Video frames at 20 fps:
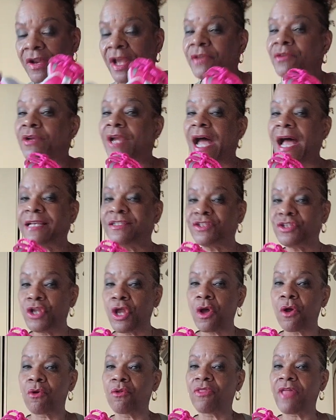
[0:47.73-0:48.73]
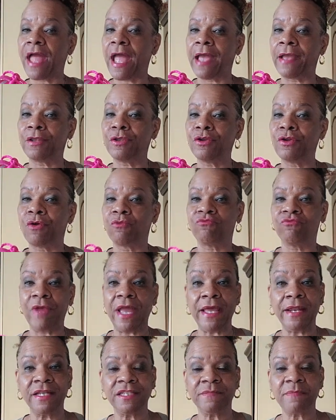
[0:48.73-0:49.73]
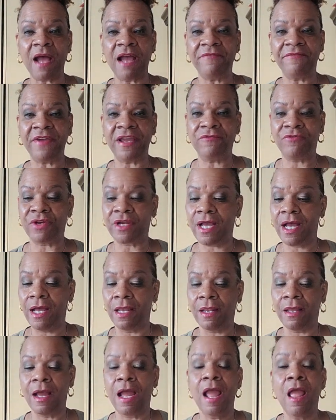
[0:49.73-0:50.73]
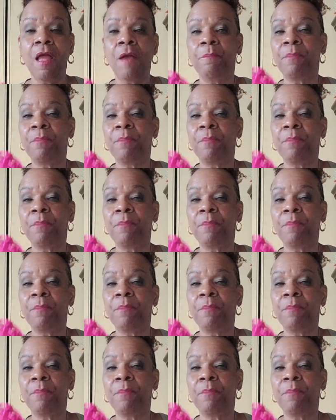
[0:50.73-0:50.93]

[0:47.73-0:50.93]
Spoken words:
now you guys know that, you know, red is my favorite color,